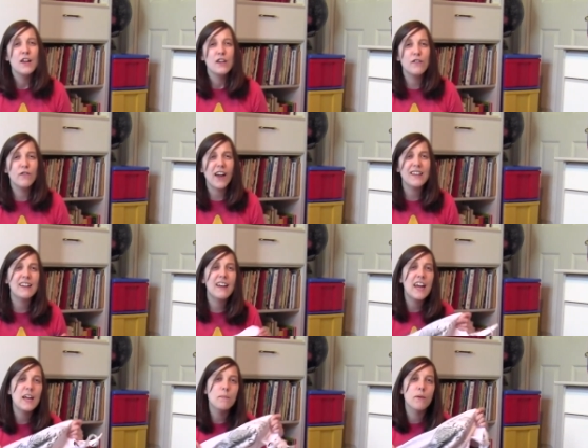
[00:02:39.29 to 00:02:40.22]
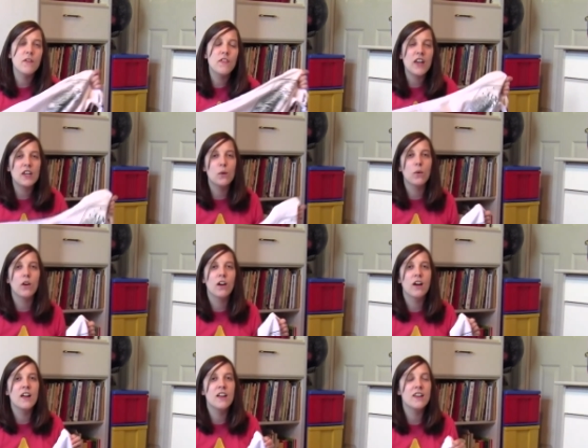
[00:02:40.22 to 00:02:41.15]
you find an apron that you
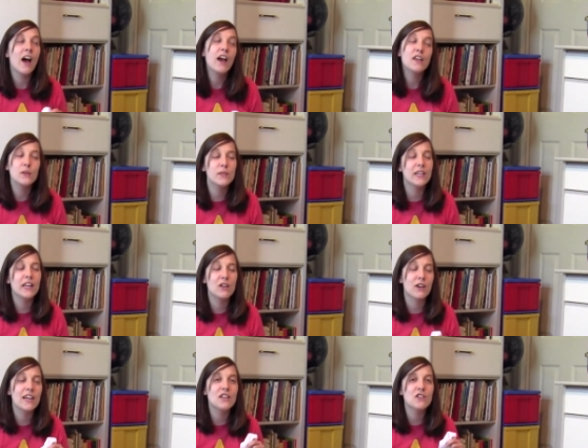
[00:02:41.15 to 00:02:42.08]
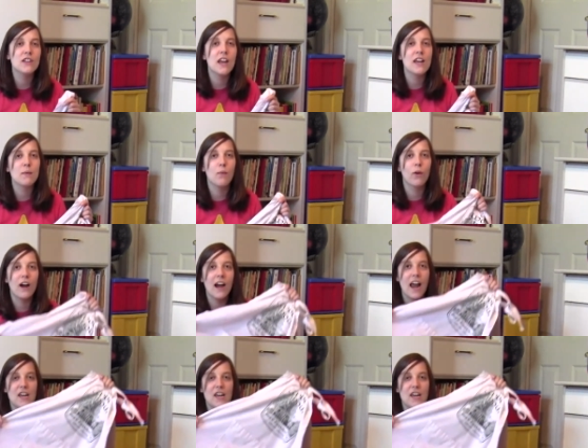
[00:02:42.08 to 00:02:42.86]
were not using in your kitchen anymore